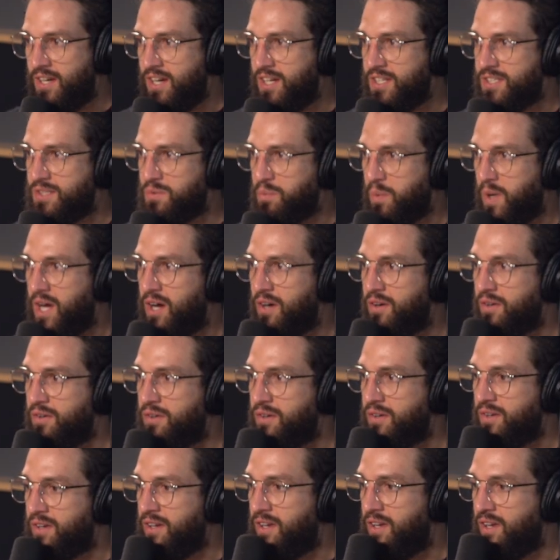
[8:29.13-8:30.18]
as
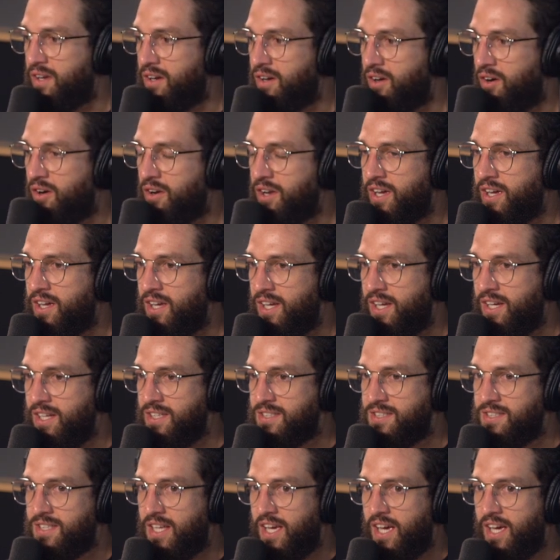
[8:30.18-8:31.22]
well on it,
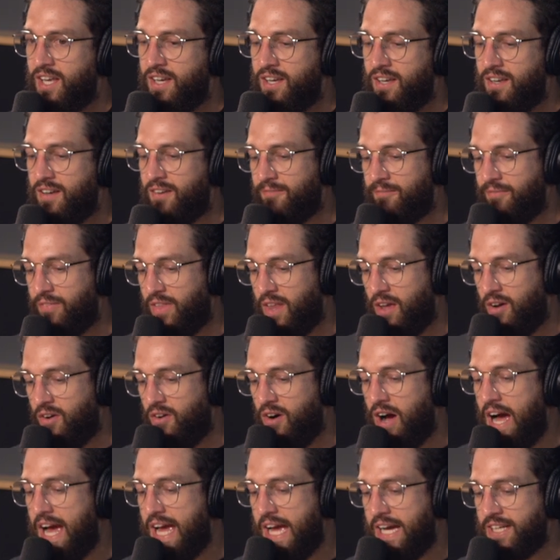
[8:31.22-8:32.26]
is that
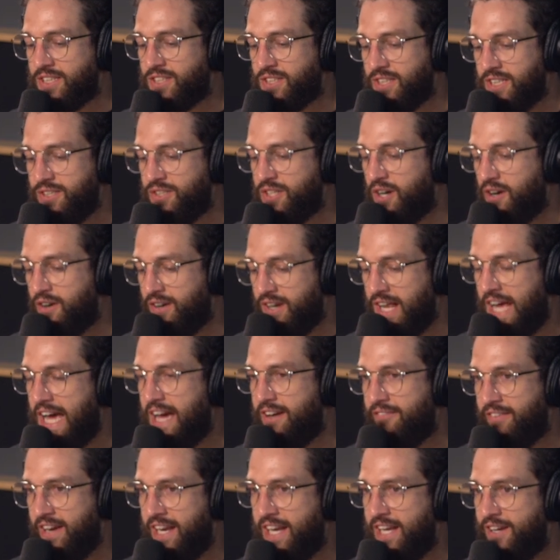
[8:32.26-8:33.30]
I actually don't
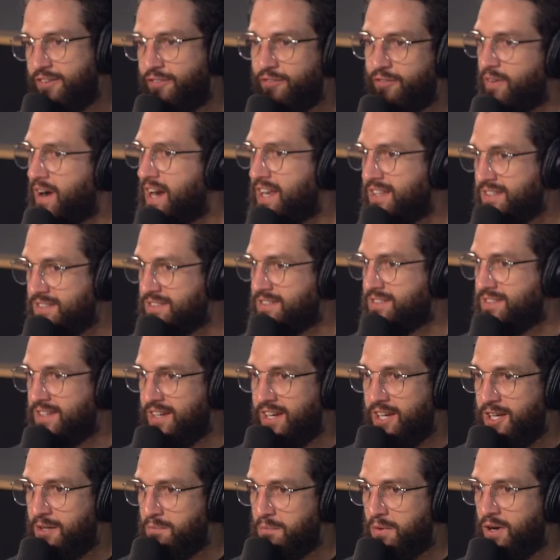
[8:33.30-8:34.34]
have any friends
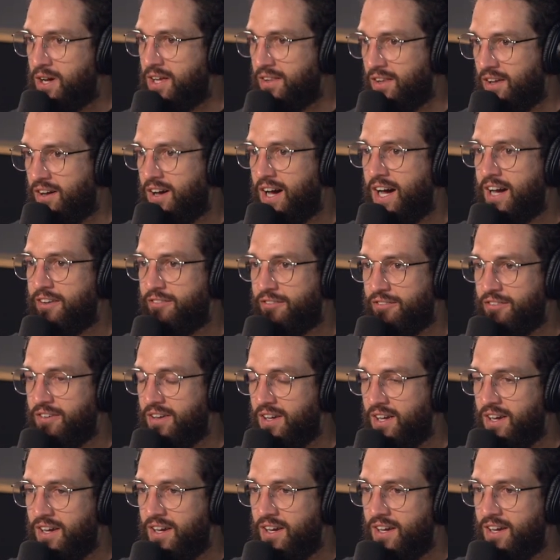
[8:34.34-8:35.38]
in my life
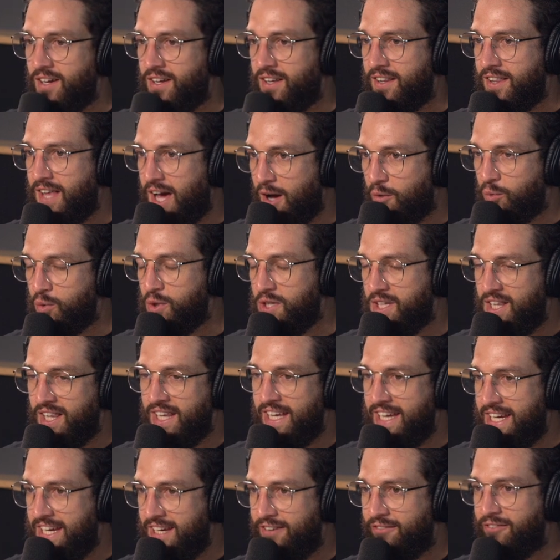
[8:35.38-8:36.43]
that would
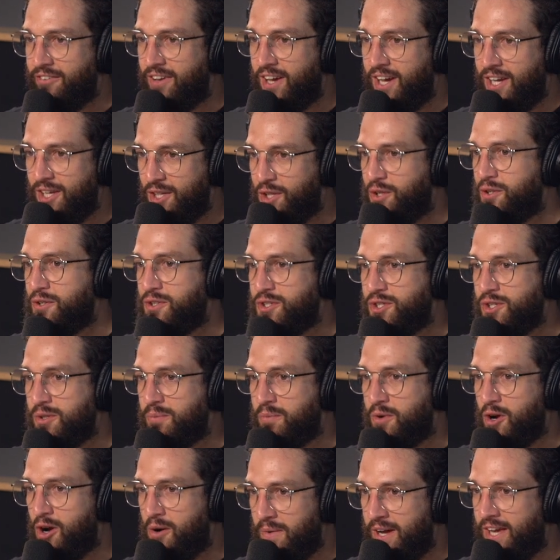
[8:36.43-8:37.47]
leave a
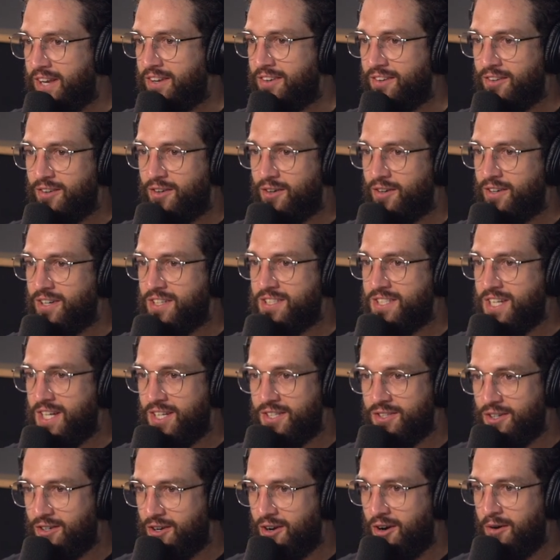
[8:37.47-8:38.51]
YouTube comment or a
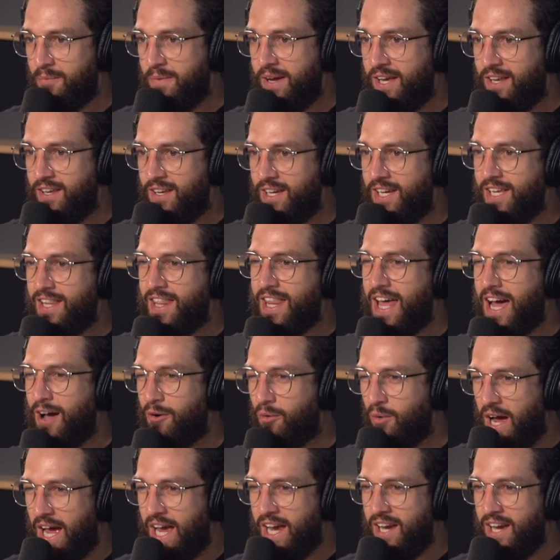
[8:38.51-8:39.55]
TikTok comment in that way.